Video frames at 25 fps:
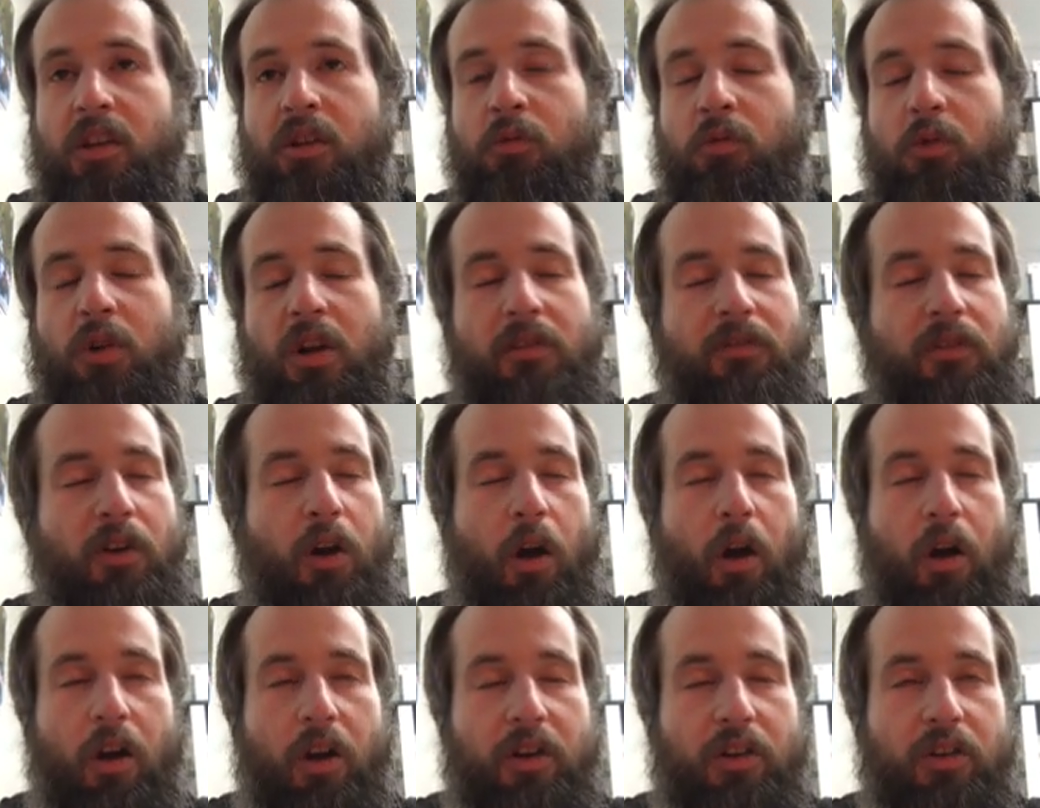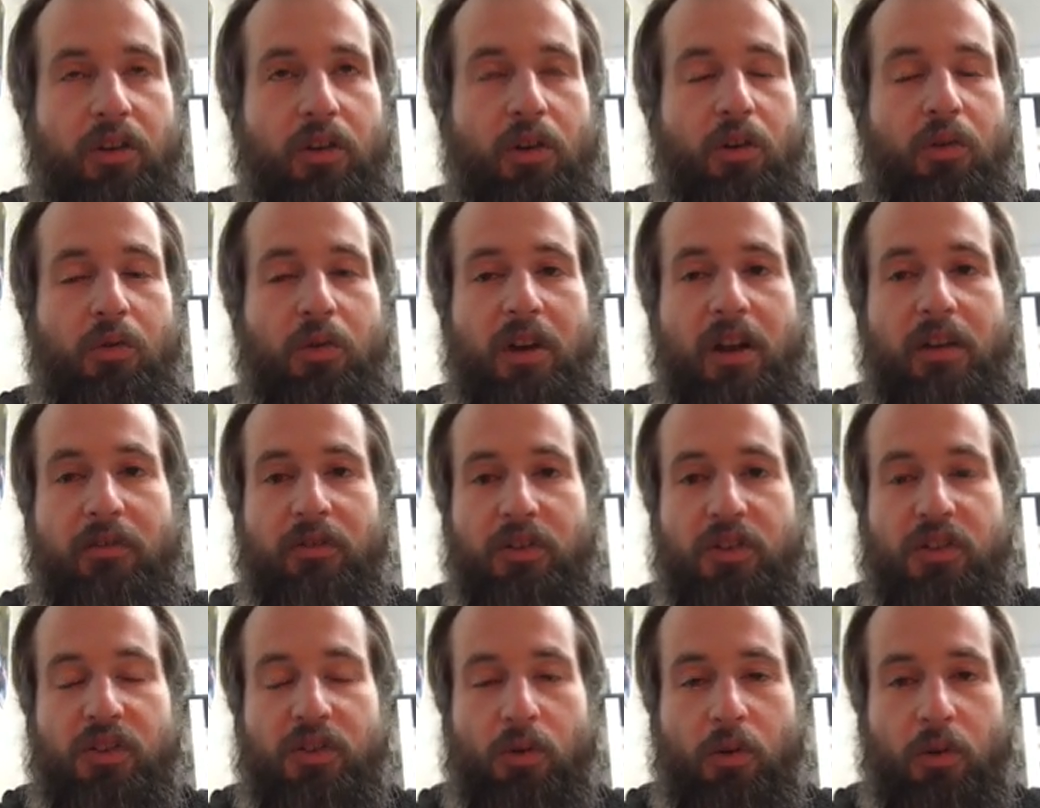article, whatever
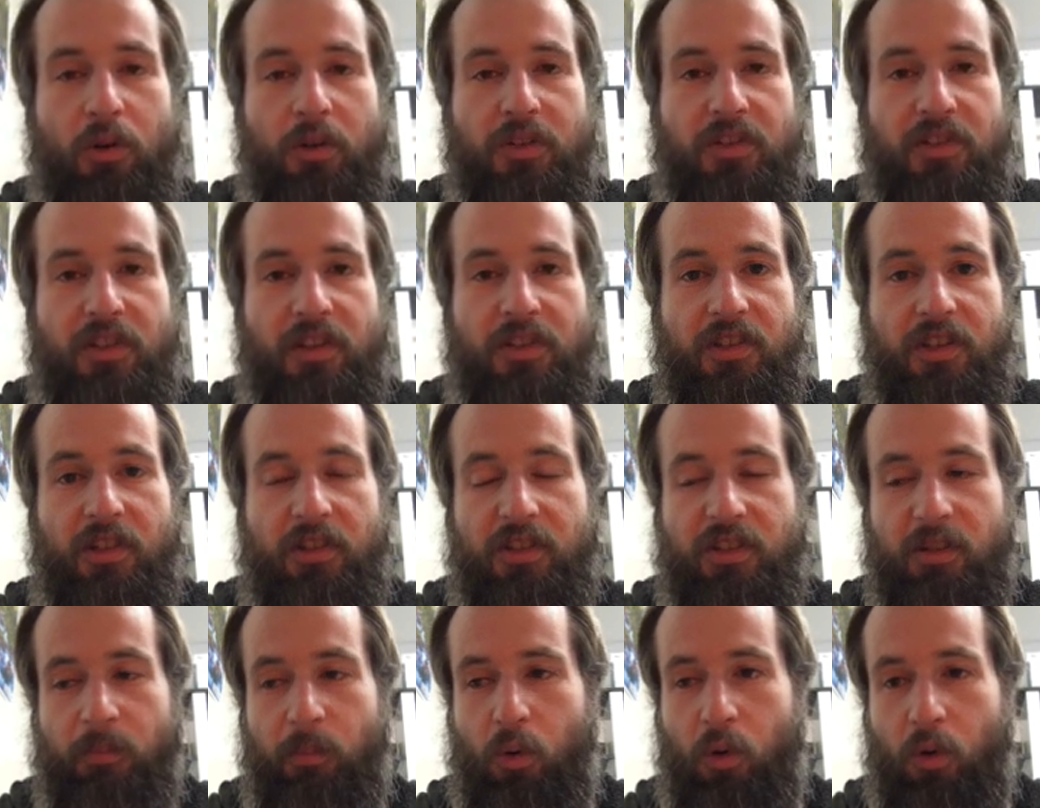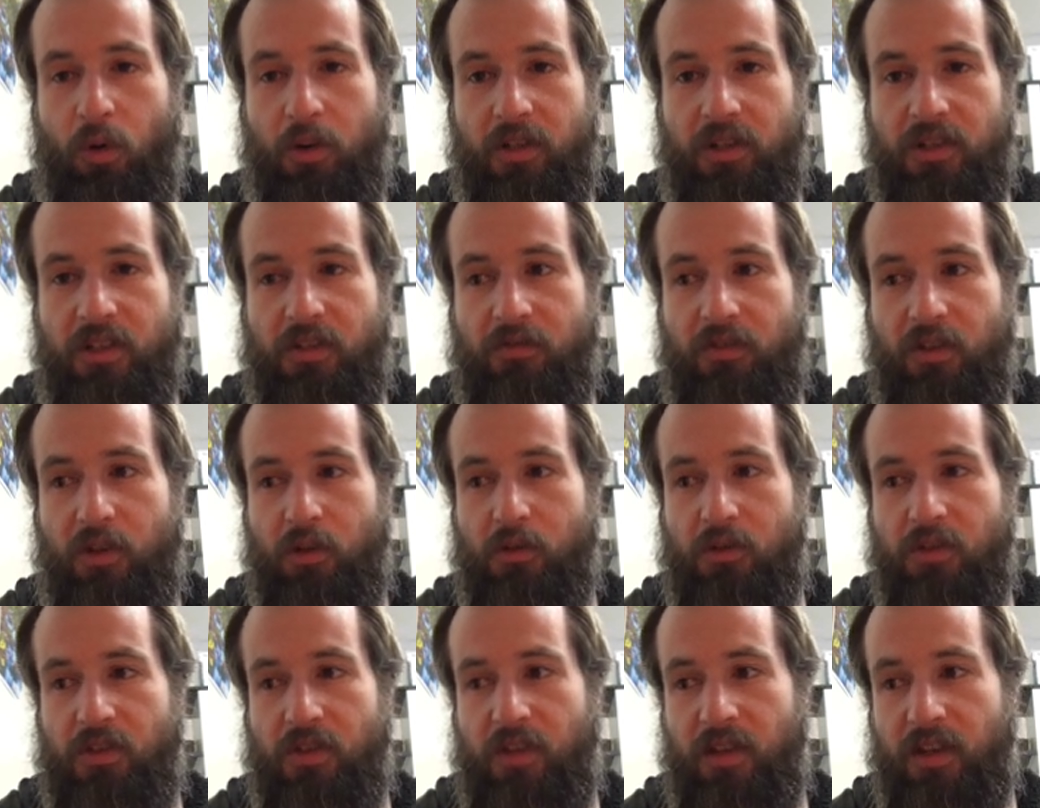source that's going to support his
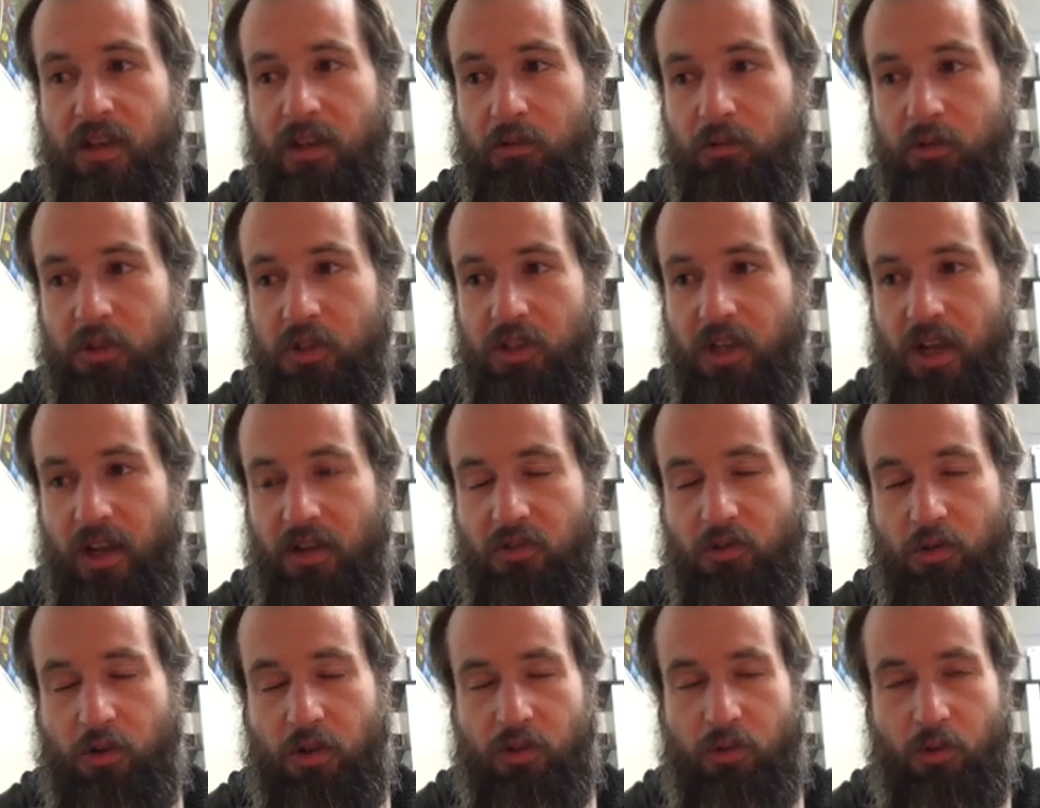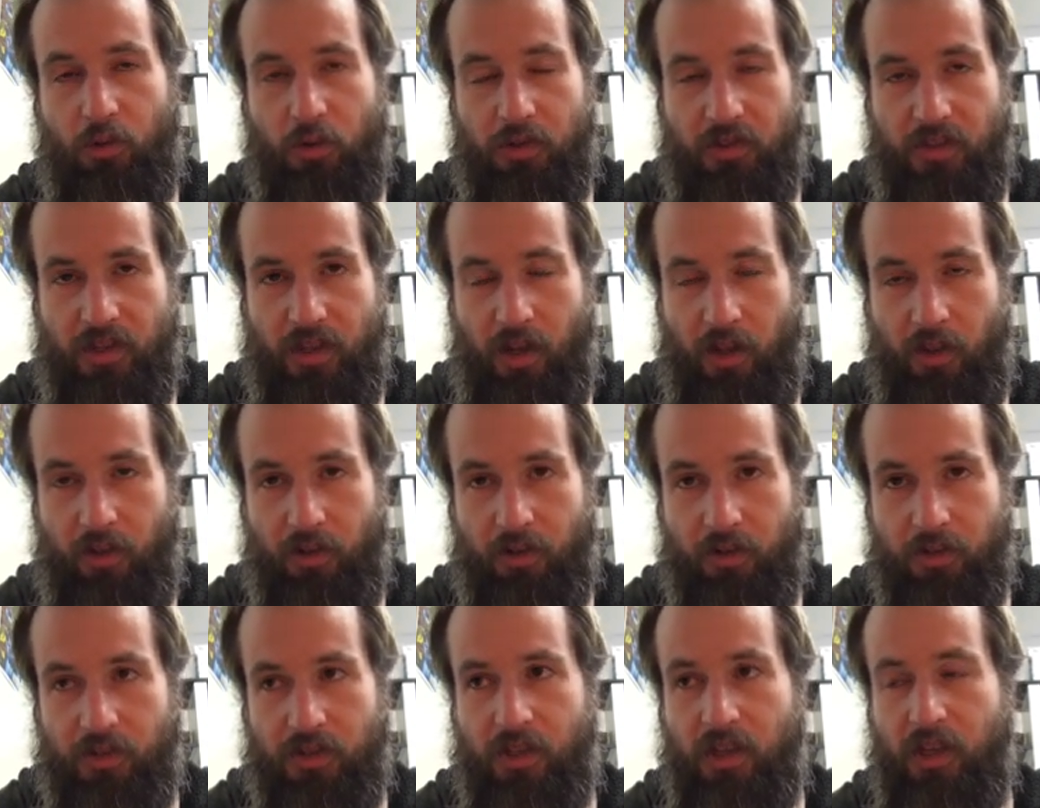views, and then he rejects or ignores the
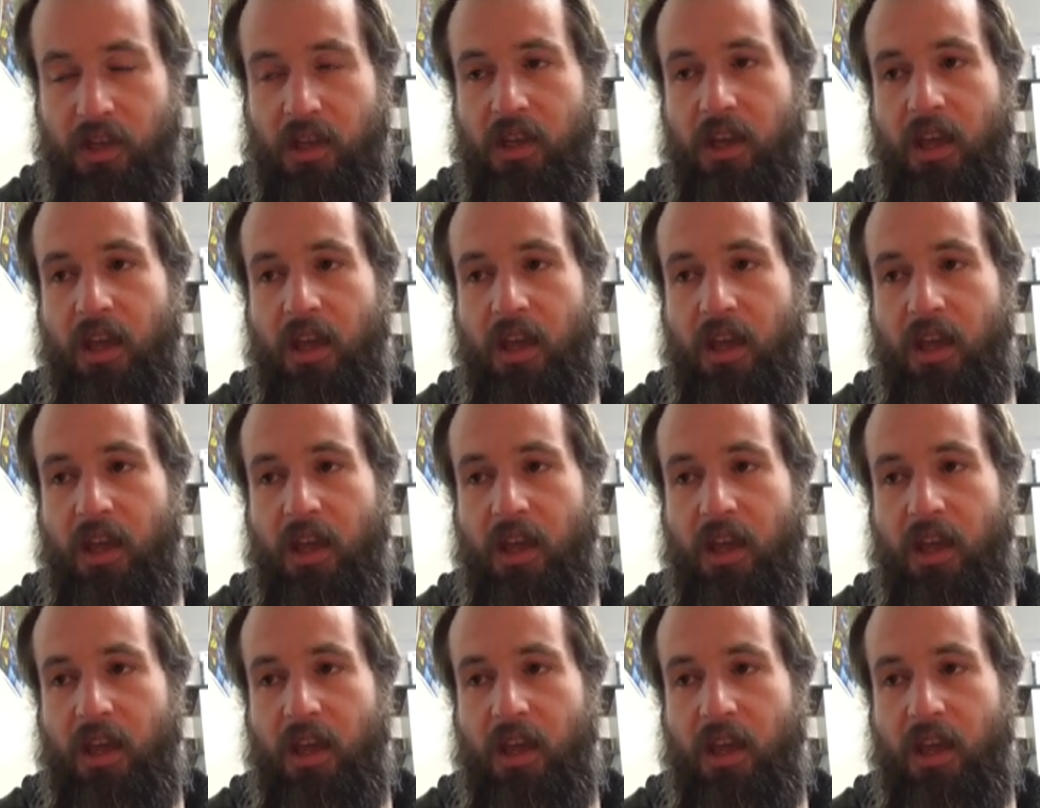others,